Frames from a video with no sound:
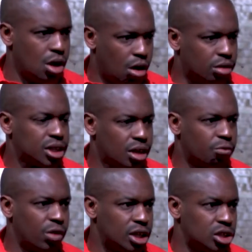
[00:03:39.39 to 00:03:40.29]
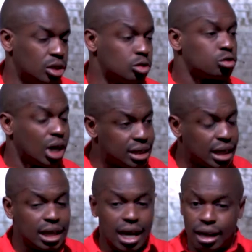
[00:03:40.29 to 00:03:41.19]
of salvation,
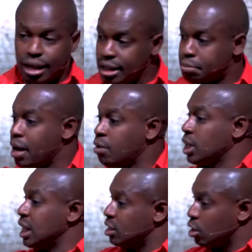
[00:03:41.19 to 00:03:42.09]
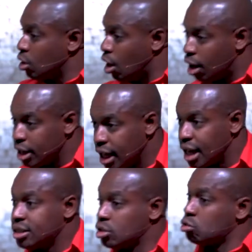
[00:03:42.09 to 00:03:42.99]
trusting that his power is guarding
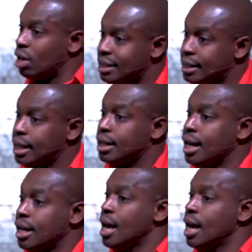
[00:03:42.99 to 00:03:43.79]
us, trusting that